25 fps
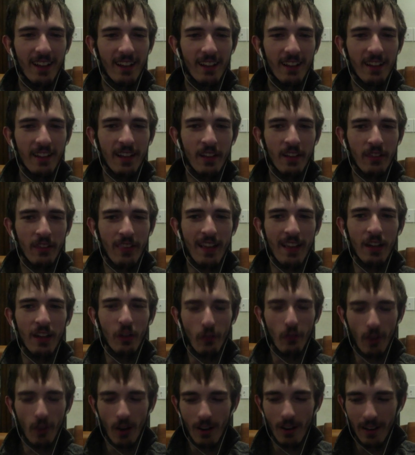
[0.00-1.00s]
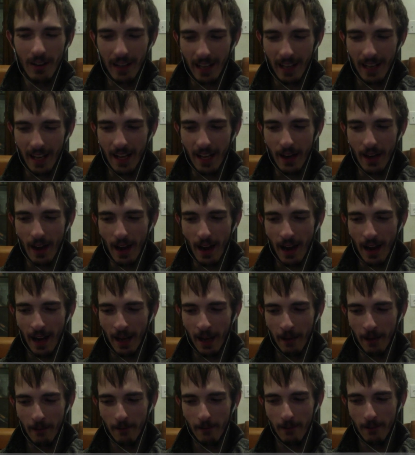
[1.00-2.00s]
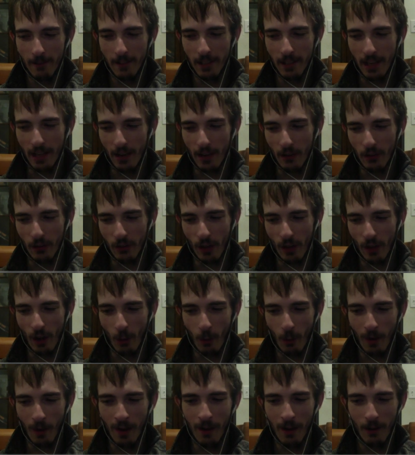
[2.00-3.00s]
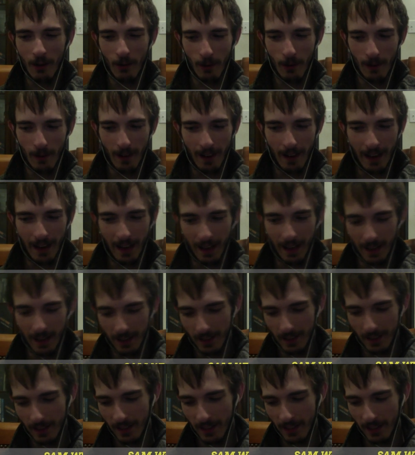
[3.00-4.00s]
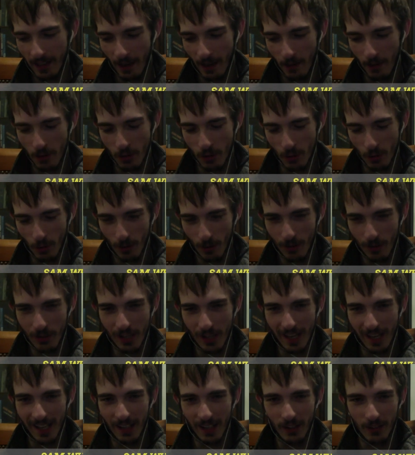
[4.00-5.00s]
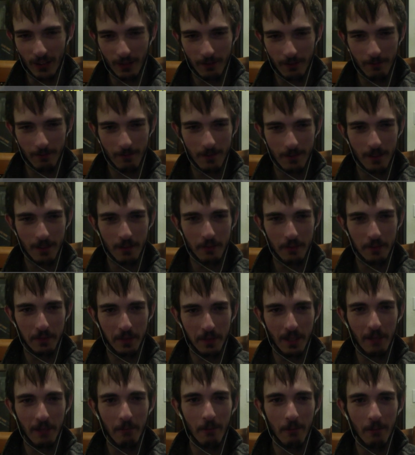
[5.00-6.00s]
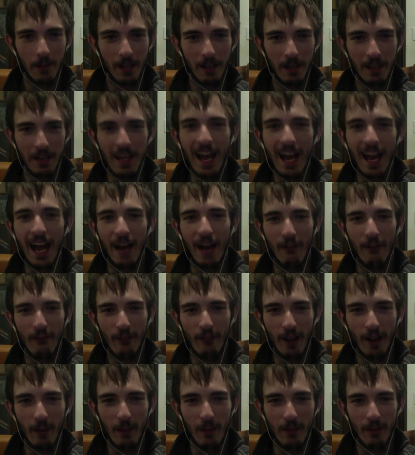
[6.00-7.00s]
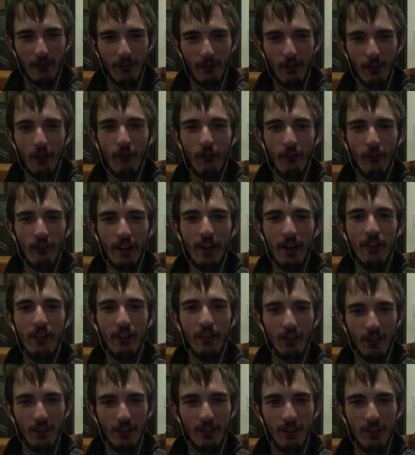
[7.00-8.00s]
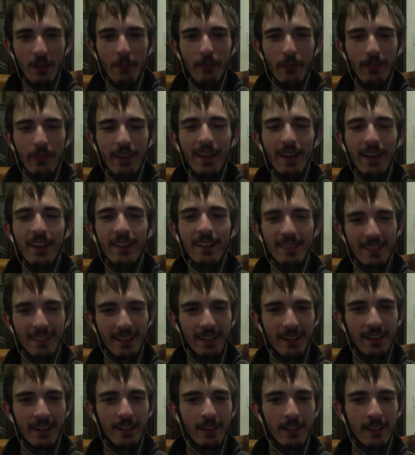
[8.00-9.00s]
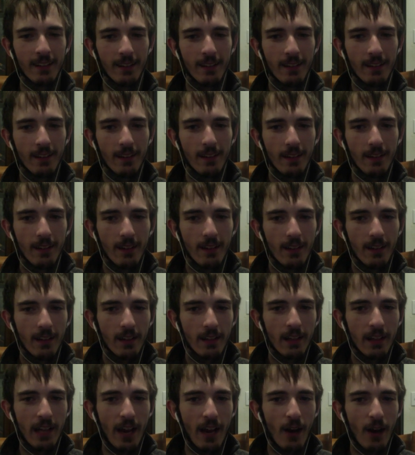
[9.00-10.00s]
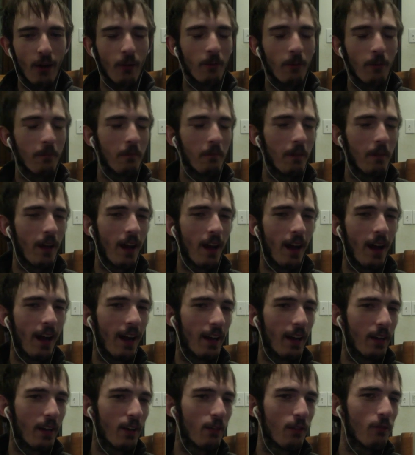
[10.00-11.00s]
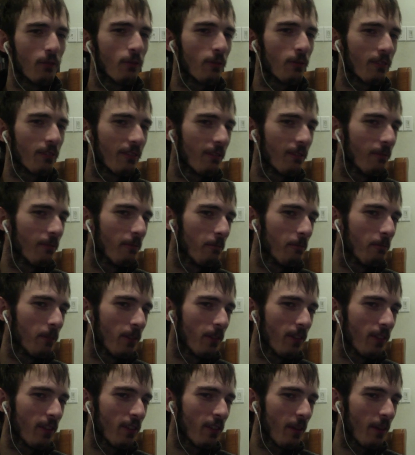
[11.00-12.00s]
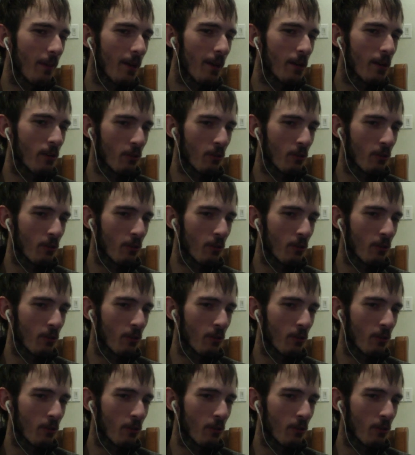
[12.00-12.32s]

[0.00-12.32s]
yes, thanks for calling in. So what, or George, as you've said, and yeah, I mean, feel free to clip this and use put this up on your